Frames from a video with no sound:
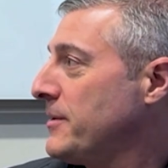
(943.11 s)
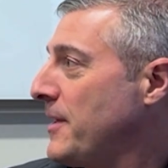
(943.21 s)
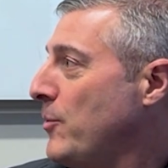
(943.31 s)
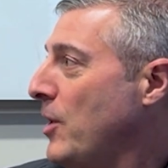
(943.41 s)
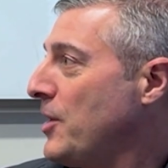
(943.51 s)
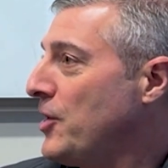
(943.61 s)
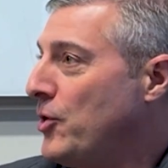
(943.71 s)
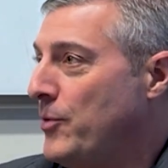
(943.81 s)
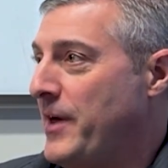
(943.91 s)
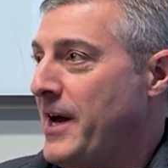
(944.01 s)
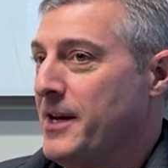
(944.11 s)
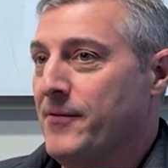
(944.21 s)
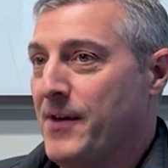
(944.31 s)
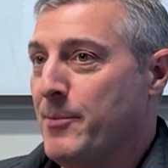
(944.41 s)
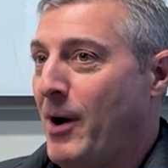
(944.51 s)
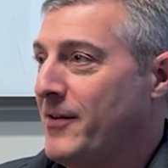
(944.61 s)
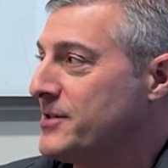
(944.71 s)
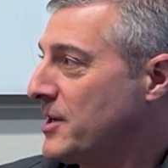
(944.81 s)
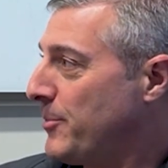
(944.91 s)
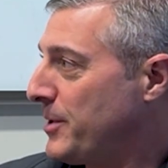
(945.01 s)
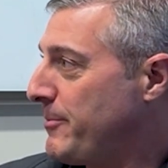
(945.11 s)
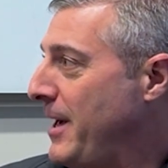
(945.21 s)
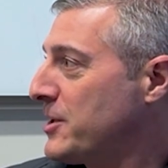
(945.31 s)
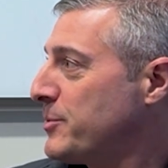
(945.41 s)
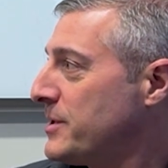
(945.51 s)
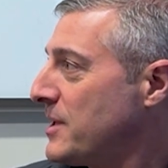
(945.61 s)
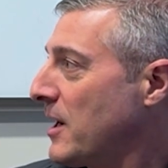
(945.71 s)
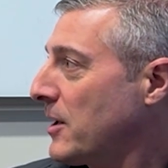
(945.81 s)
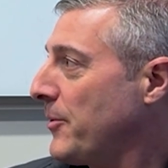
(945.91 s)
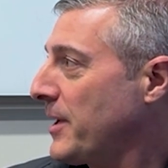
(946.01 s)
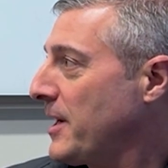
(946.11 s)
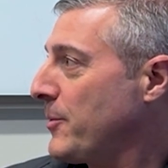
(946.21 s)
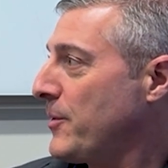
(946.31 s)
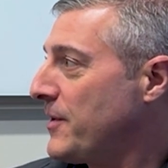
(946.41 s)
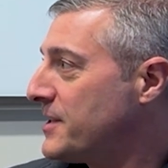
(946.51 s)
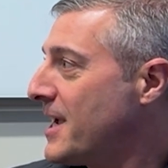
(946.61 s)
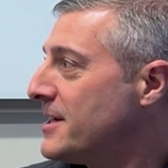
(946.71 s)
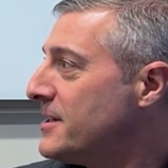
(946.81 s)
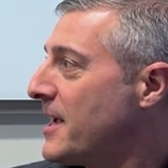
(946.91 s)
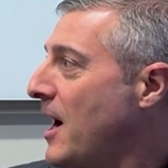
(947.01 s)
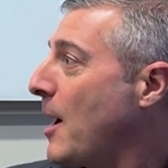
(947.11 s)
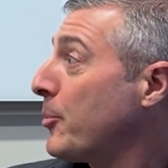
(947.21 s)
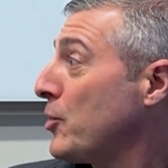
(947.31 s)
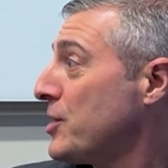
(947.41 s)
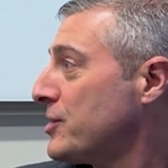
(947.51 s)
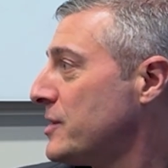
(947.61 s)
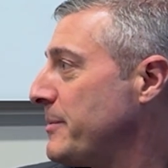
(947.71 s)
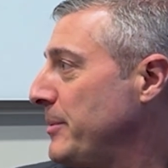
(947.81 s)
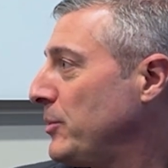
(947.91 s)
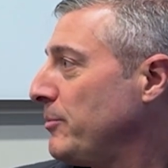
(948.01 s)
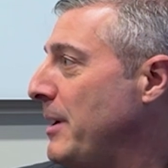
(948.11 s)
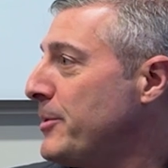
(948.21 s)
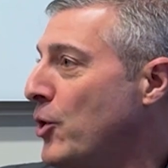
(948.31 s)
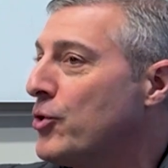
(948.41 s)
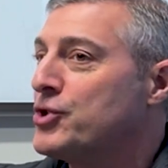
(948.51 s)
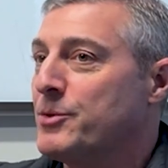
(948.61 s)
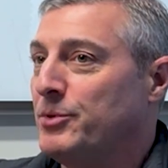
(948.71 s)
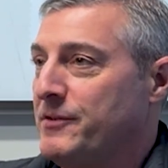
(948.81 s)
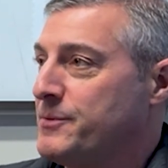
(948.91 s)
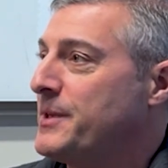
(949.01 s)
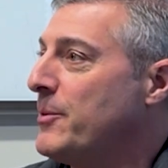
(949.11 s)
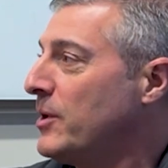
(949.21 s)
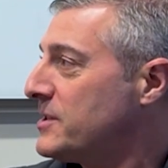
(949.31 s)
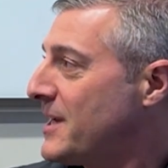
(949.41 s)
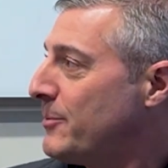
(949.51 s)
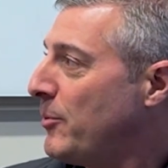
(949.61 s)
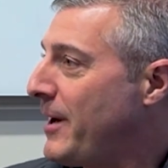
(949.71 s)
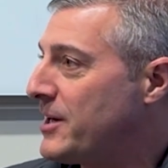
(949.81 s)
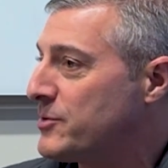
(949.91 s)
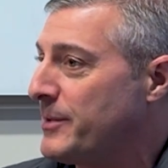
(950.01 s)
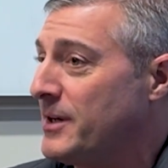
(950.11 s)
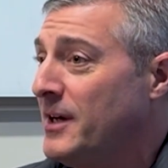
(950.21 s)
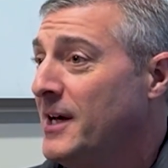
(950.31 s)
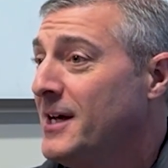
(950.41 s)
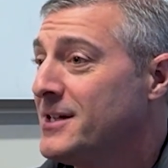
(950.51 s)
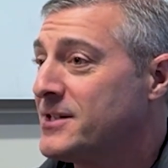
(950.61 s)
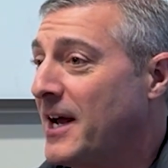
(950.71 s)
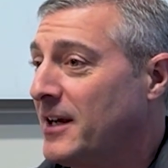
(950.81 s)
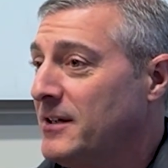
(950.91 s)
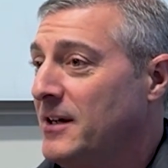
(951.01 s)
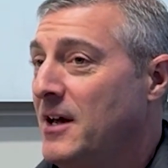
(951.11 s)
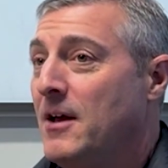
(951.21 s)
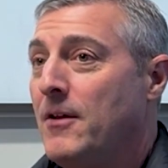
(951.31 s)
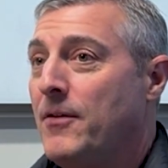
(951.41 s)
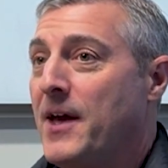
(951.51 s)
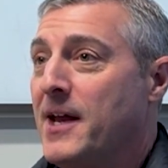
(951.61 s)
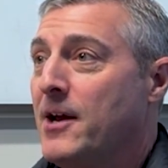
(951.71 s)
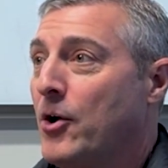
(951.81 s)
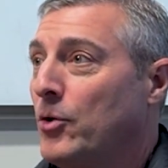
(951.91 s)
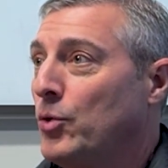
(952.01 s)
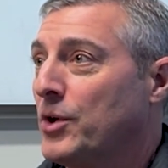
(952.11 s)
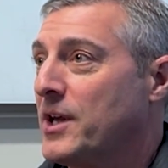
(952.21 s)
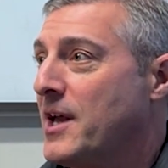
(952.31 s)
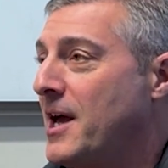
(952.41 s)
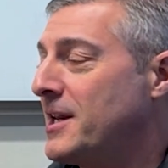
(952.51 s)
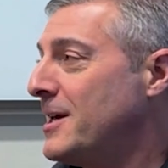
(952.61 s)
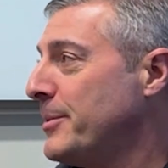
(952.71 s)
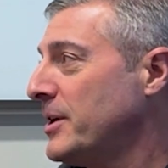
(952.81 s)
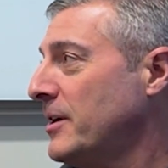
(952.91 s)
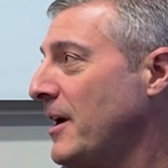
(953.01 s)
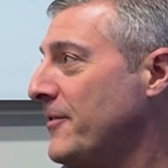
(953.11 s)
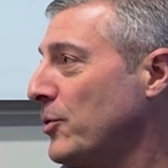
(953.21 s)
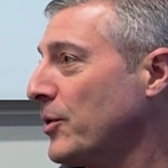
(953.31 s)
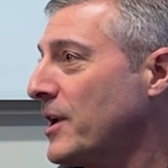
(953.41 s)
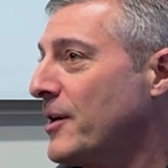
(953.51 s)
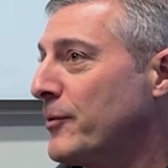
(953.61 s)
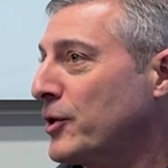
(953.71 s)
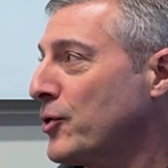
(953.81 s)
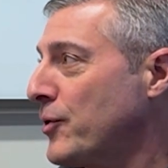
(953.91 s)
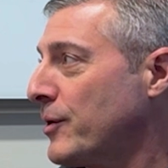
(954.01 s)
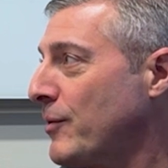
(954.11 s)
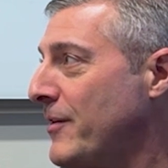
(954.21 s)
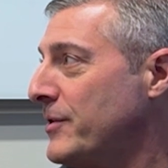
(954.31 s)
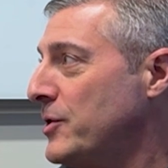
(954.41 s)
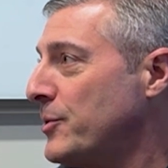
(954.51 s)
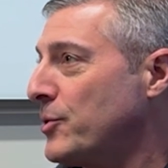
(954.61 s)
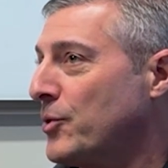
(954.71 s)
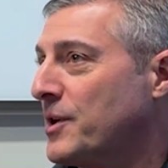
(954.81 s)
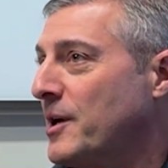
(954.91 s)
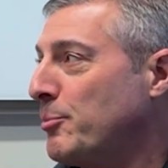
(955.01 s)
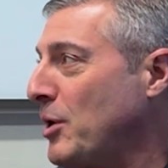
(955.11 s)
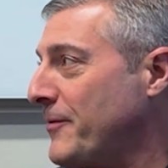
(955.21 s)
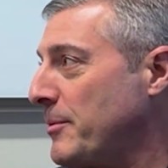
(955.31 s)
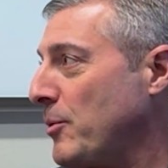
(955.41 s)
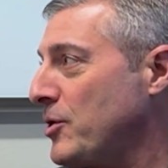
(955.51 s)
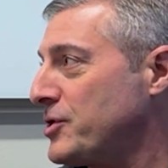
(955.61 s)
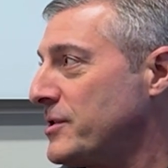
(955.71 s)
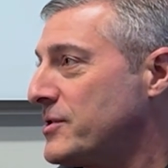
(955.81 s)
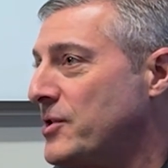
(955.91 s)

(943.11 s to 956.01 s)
They want to know that if they buy this company, management's not going anywhere. The day-to-day operations, people, maybe ownership leaves, but they want stable management. Second, they are looking at EBITDA, and they're looking at recurring revenue, and they're looking at profit margins.